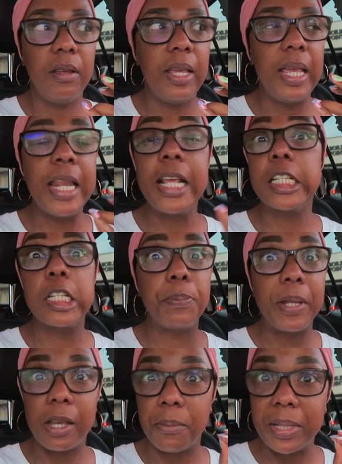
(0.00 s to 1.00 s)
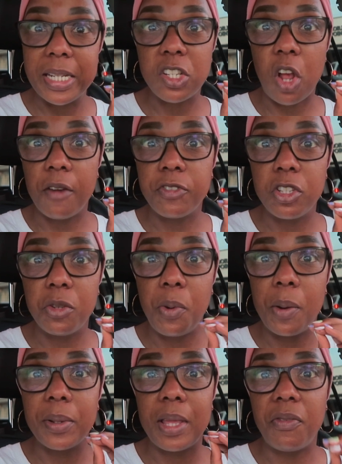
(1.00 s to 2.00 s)
inexplicably soft to the
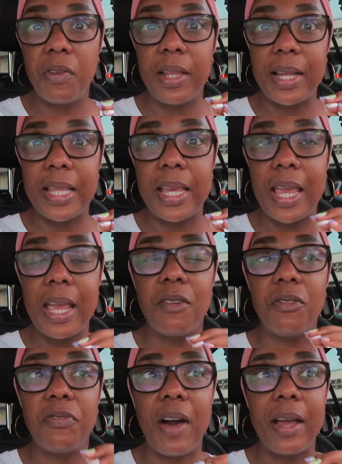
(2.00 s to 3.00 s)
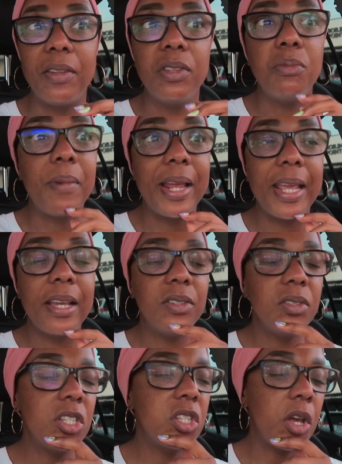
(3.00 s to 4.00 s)
point where they feel like they can't file my
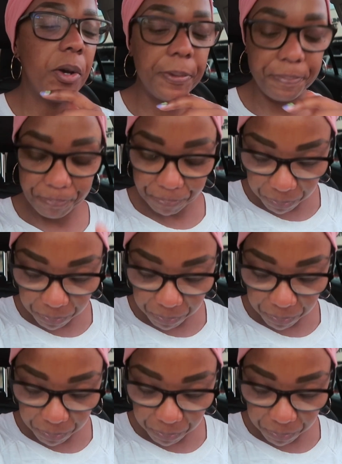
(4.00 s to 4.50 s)
nails. So